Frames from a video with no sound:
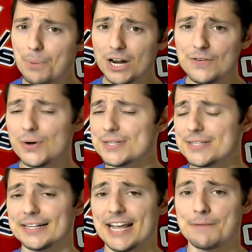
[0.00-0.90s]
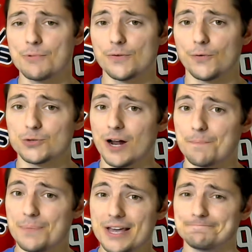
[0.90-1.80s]
But if you do decide to take him with your first
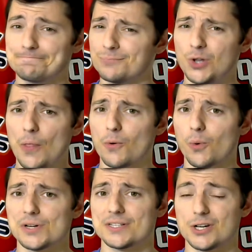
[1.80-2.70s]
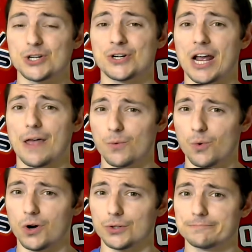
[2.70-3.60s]
round pick, not the worst decision in the
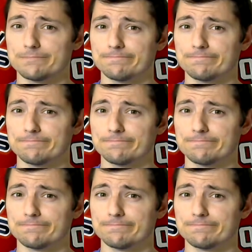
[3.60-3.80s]
world.